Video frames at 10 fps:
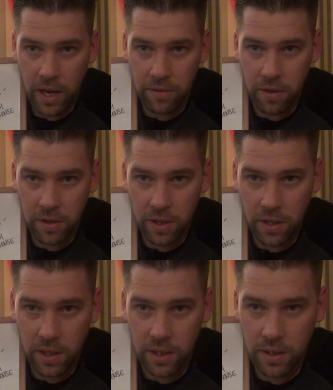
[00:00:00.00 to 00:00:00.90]

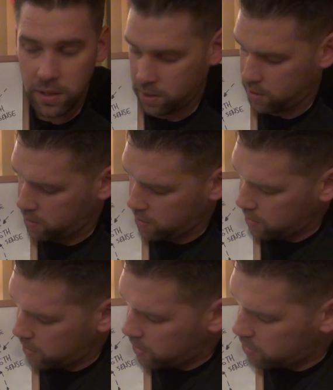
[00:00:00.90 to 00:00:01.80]
Everything is
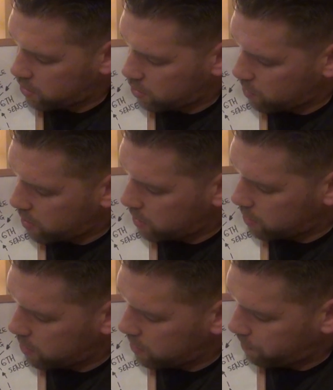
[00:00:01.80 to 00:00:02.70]
intertwined